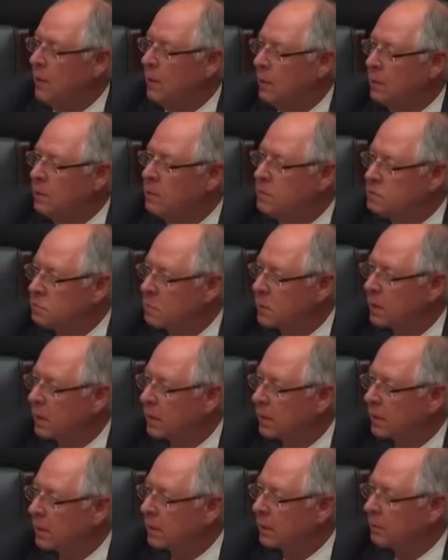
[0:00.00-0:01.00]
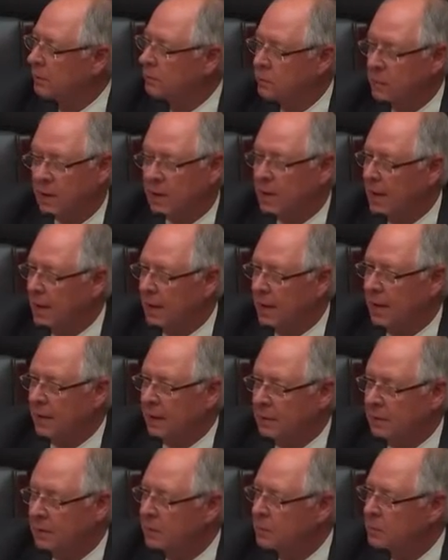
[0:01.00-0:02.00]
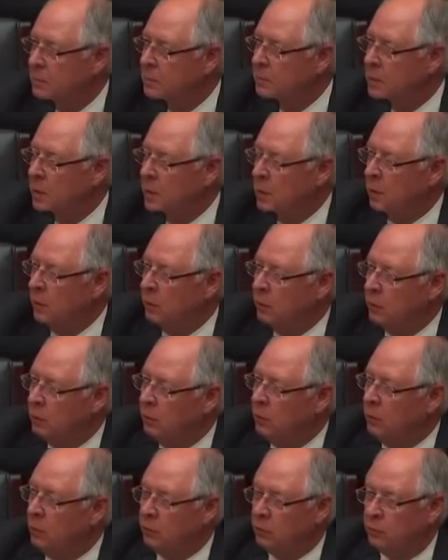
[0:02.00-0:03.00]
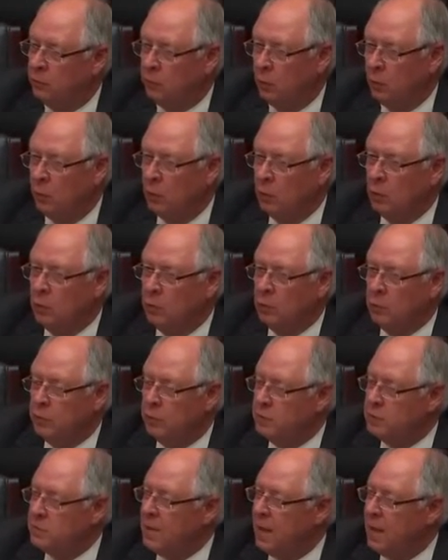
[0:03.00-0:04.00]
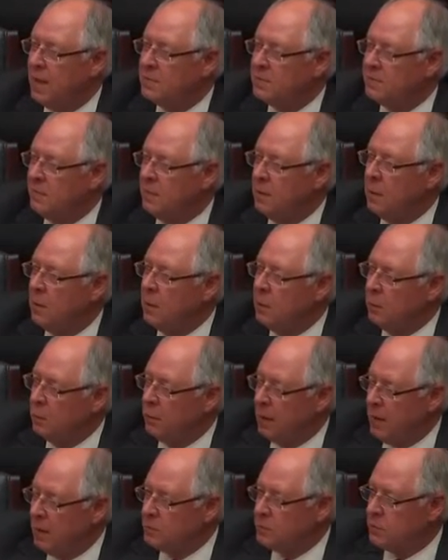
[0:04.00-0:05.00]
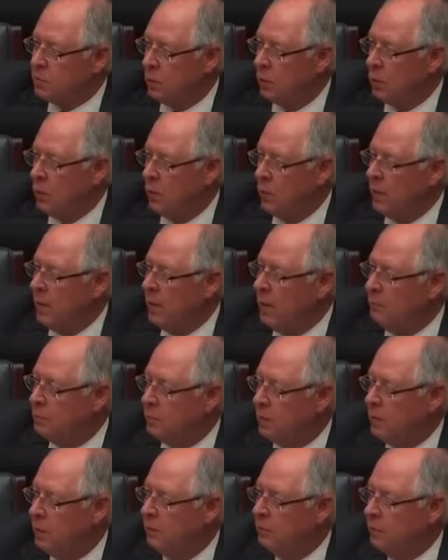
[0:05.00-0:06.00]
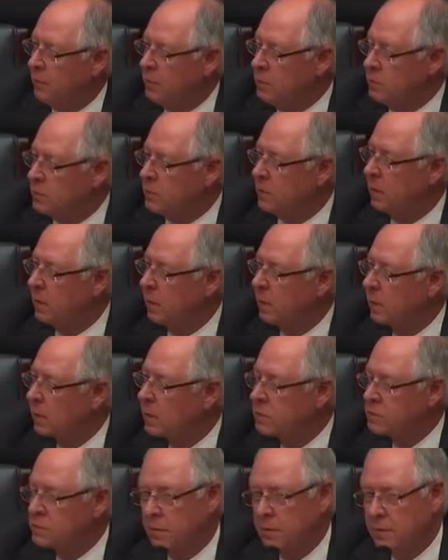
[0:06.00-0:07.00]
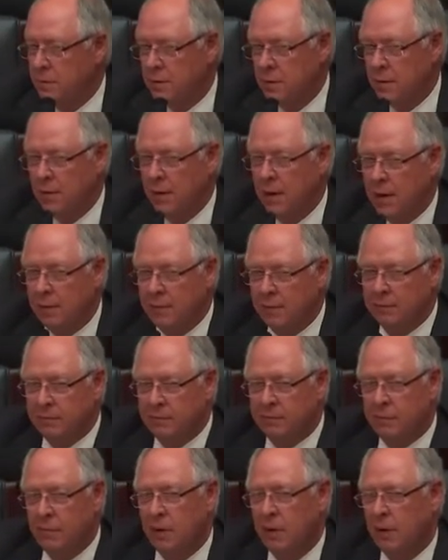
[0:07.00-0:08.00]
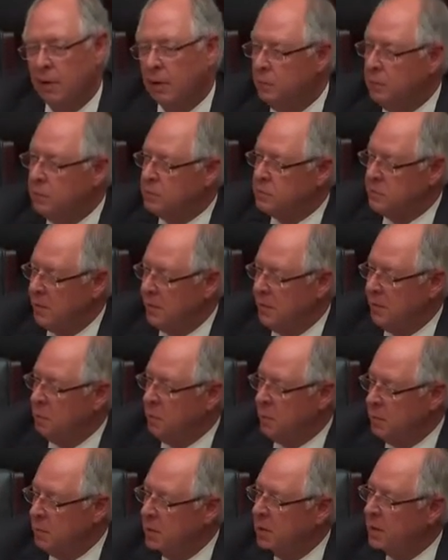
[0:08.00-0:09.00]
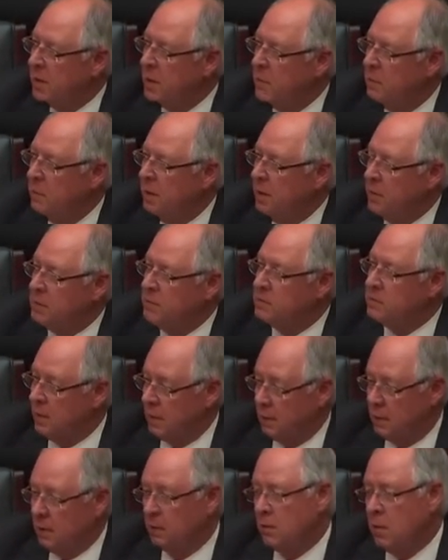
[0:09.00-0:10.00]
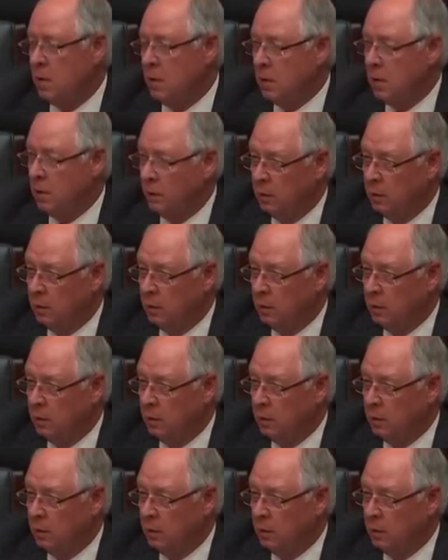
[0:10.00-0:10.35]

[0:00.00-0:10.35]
when they lose money? They can't. So the size of the loan keeps growing up to cover those costs, and then you have the CFPB coming in saying,